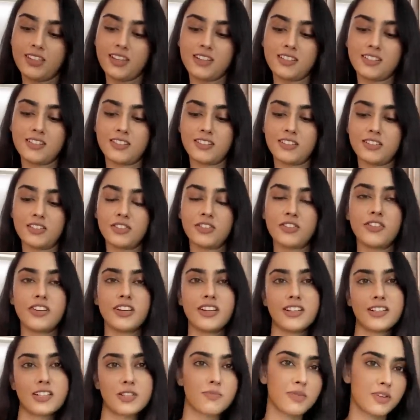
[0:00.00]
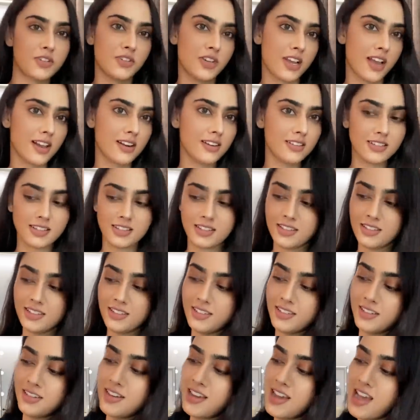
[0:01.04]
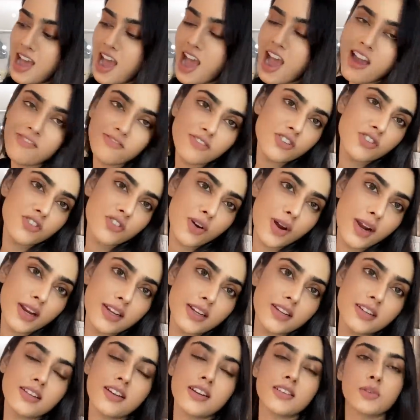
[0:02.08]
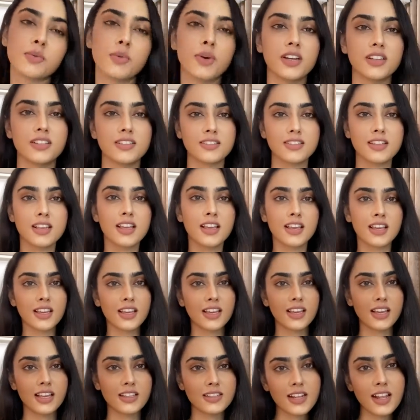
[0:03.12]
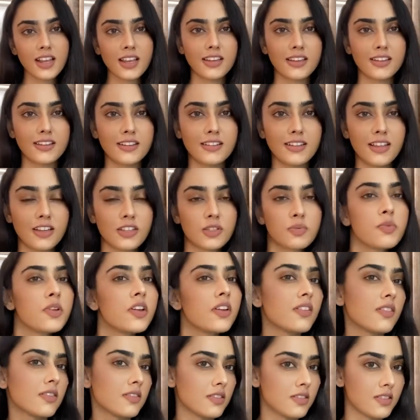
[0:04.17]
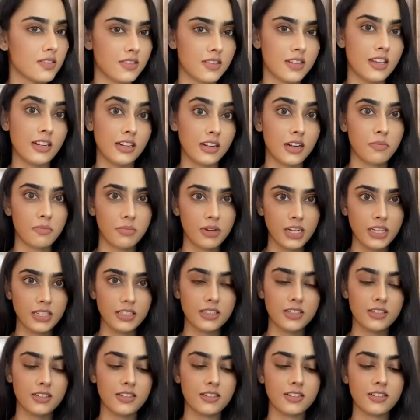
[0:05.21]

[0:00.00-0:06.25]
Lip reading: It's a Korean specialty. I have to try it, otherwise it's like the experience is incomplete.